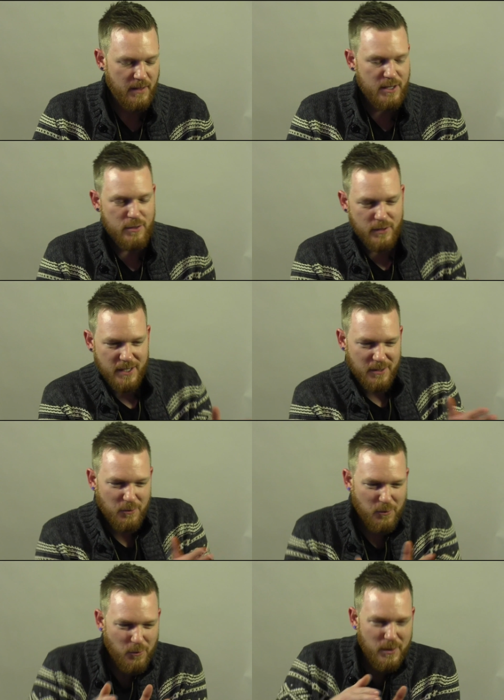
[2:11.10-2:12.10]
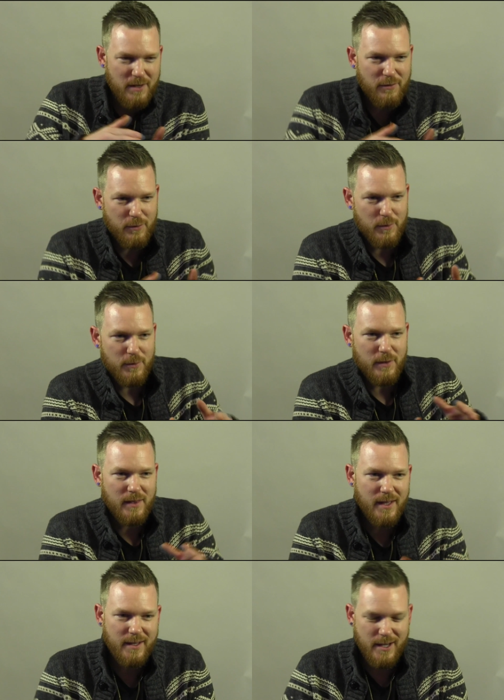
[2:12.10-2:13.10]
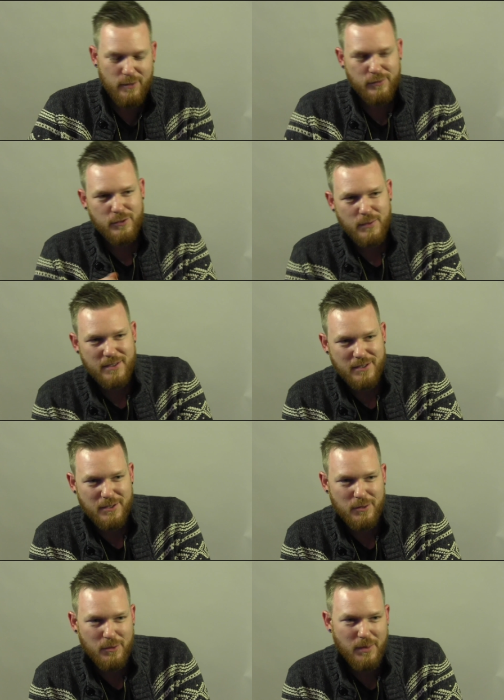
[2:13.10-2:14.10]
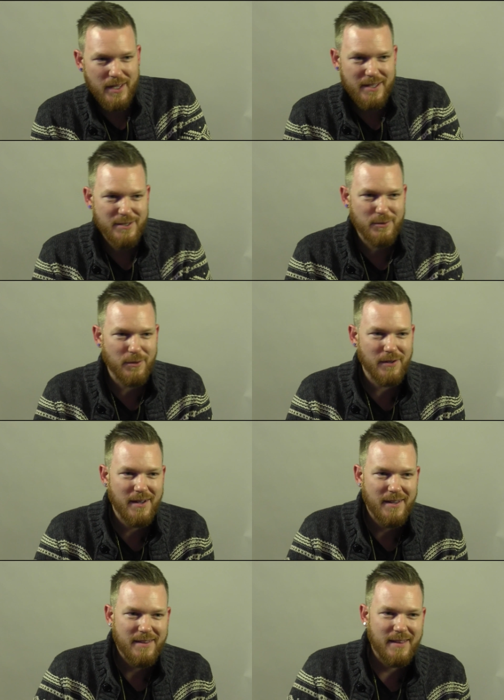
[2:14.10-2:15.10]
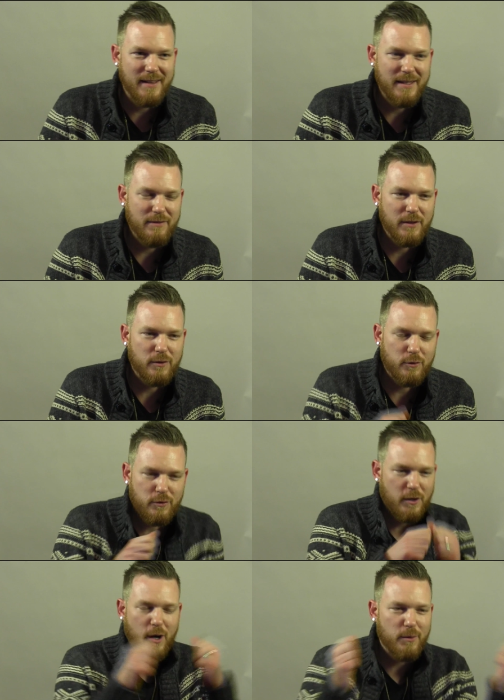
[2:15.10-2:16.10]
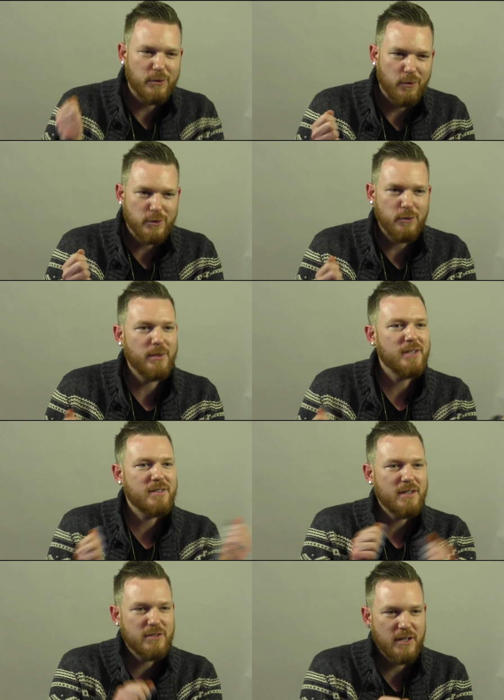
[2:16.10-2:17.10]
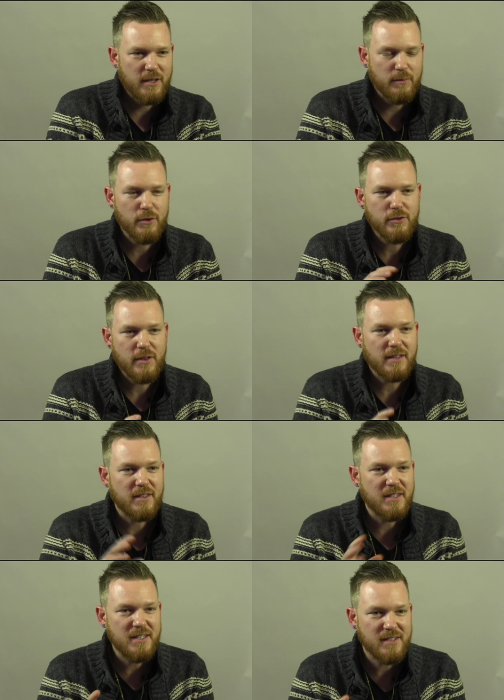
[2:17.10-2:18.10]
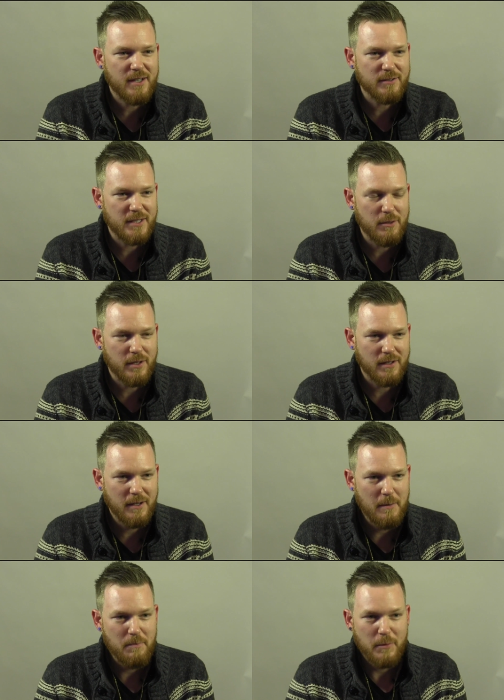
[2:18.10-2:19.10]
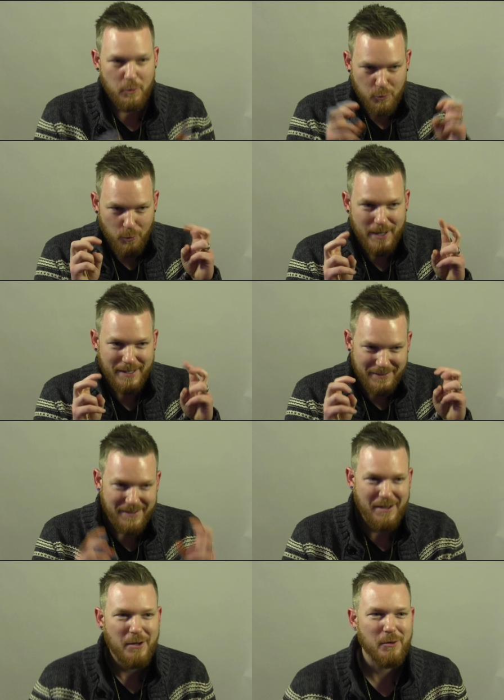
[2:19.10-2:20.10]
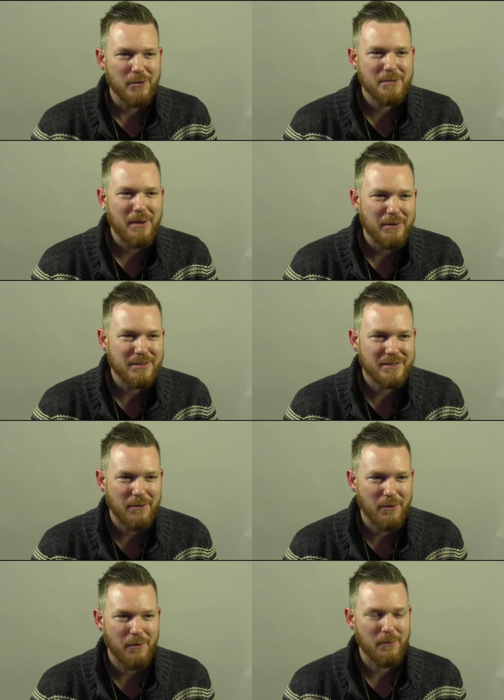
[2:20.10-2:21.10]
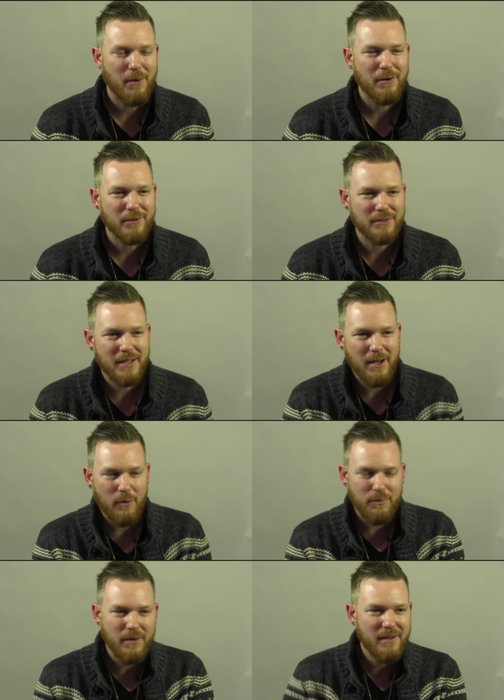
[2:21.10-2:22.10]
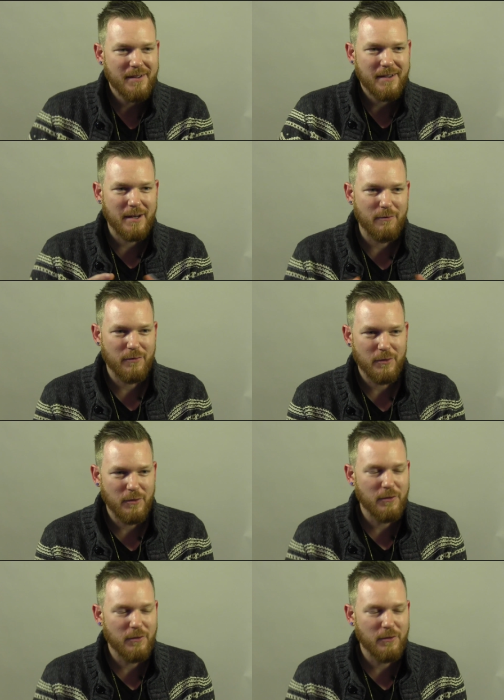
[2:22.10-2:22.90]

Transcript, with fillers: then you can weave through the like I don't squeeze the toothpaste, or they leave the, the cupboard doors open instead of shutting them. Those are like the details that you can train your spouse or, or partner to help kind of